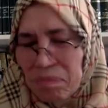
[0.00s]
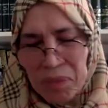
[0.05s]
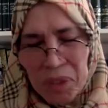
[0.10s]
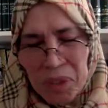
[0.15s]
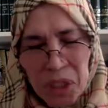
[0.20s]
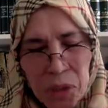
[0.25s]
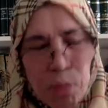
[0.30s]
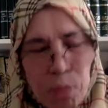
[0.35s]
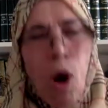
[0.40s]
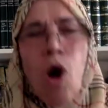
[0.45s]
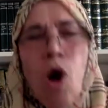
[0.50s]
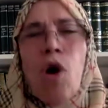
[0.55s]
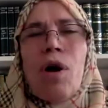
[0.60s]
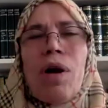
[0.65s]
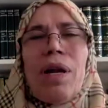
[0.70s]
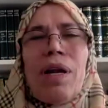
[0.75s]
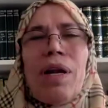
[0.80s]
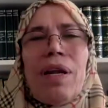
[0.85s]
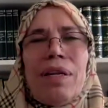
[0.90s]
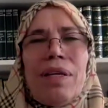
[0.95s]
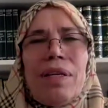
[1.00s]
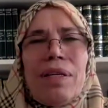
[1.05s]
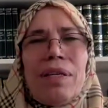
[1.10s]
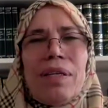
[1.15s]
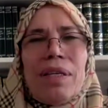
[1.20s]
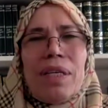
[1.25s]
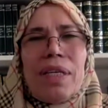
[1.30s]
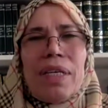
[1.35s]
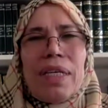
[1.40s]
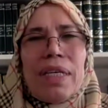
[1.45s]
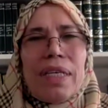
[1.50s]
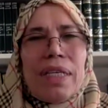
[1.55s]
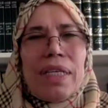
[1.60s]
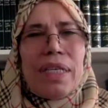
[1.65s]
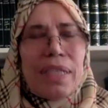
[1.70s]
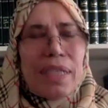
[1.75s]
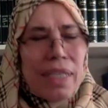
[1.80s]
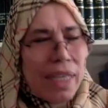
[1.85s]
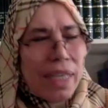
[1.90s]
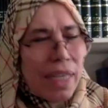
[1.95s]
small,
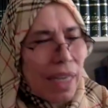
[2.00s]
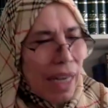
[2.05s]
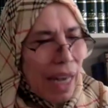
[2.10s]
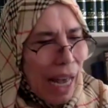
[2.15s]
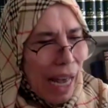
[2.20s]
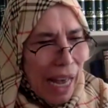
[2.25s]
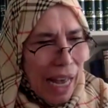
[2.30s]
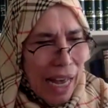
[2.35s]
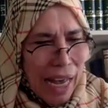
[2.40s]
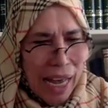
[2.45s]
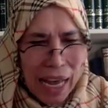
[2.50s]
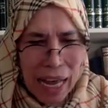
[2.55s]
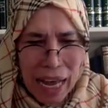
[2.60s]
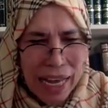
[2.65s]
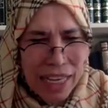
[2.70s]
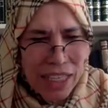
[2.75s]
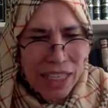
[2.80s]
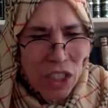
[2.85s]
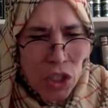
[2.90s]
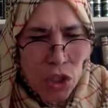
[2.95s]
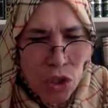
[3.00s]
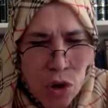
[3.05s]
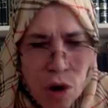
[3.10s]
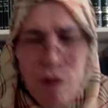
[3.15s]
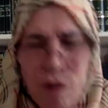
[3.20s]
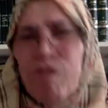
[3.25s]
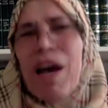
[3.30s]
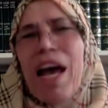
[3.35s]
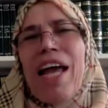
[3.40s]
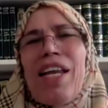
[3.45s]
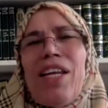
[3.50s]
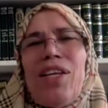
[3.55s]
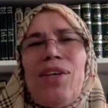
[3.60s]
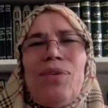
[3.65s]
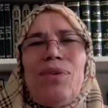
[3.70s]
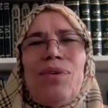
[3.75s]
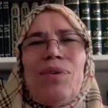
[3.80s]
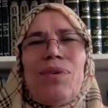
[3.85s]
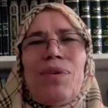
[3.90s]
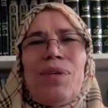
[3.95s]
it has no
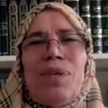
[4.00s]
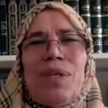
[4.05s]
value